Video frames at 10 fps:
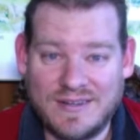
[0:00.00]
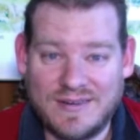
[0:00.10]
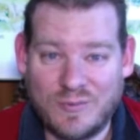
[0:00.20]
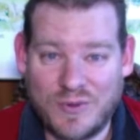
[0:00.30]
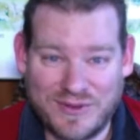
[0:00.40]

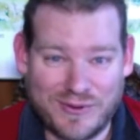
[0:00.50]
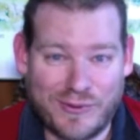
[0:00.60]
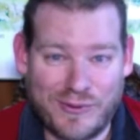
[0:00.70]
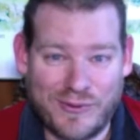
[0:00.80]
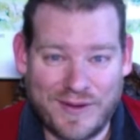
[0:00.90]
with the
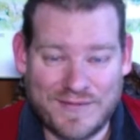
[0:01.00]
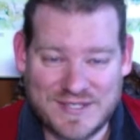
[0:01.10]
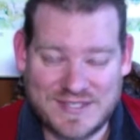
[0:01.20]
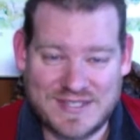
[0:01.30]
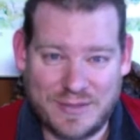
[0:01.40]
goal of a
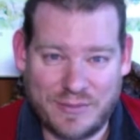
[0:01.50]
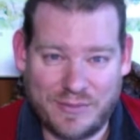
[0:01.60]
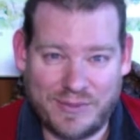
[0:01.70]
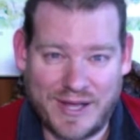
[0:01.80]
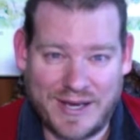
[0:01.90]
sustainable
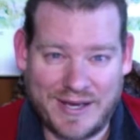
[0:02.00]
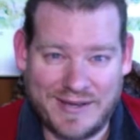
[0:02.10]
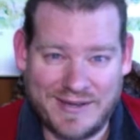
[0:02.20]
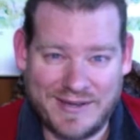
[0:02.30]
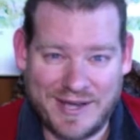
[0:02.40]
planet
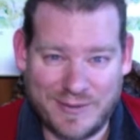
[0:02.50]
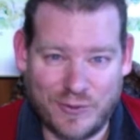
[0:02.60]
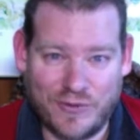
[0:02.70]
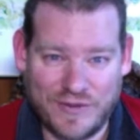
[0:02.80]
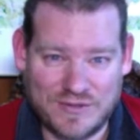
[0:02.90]
and a
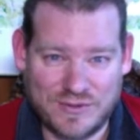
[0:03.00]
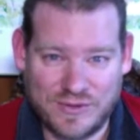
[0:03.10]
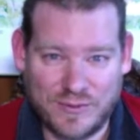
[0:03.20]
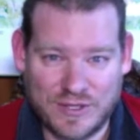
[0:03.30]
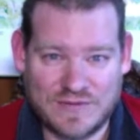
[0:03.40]
world that truly
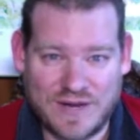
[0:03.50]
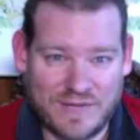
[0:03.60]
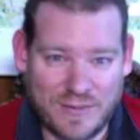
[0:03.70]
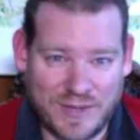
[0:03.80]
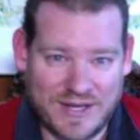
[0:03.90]
works for
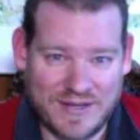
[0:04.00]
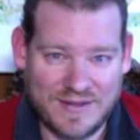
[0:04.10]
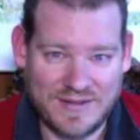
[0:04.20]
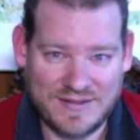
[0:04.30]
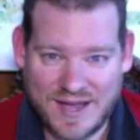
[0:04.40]
everybody.
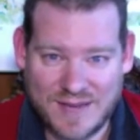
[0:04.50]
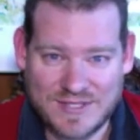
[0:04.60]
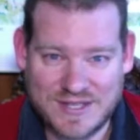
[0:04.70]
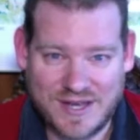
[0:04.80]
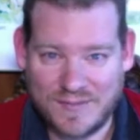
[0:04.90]
The time has
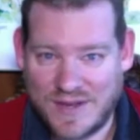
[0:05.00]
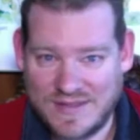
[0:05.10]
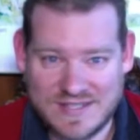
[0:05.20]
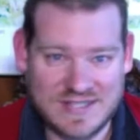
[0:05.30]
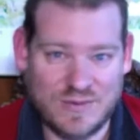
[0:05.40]
come, and
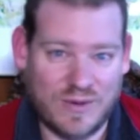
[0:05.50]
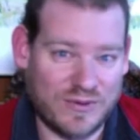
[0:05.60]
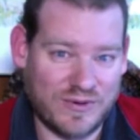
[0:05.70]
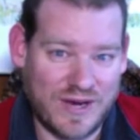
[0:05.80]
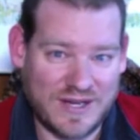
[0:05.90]
this is what we're
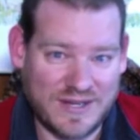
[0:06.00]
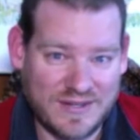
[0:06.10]
creating.